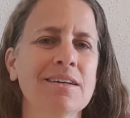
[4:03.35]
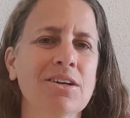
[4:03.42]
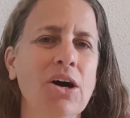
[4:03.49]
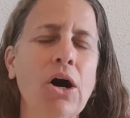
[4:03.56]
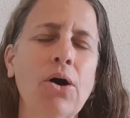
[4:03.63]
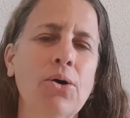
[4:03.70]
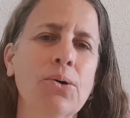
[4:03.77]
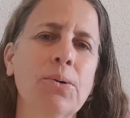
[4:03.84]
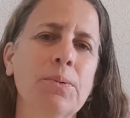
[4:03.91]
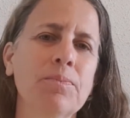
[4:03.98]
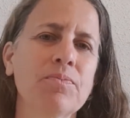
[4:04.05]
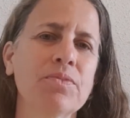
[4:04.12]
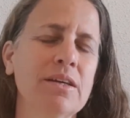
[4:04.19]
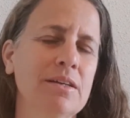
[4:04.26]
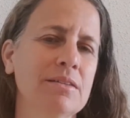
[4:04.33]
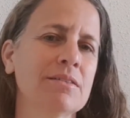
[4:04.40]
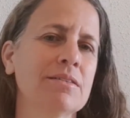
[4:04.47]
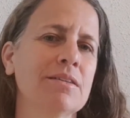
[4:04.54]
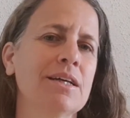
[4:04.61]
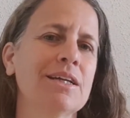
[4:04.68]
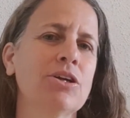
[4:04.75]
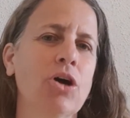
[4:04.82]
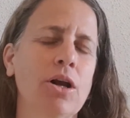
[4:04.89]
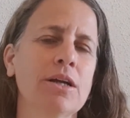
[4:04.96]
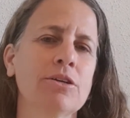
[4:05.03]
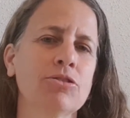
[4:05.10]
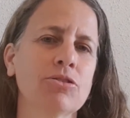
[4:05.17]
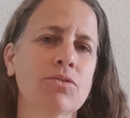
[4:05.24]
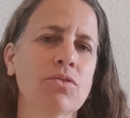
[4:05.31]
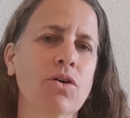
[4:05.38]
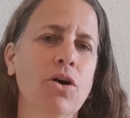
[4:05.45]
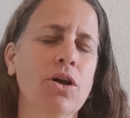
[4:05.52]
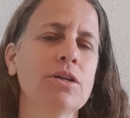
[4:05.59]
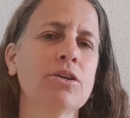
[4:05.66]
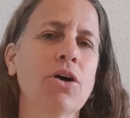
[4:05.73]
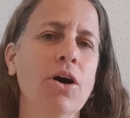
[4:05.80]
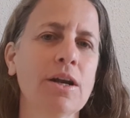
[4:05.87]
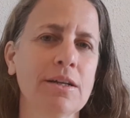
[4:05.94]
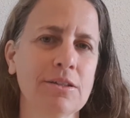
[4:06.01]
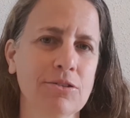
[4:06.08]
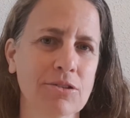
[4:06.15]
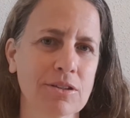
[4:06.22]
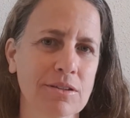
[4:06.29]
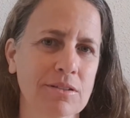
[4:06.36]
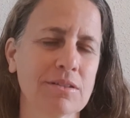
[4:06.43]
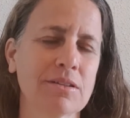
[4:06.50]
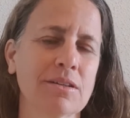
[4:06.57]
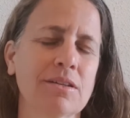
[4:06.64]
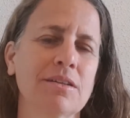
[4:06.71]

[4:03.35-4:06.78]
No, it's the knowledge of all knowledges,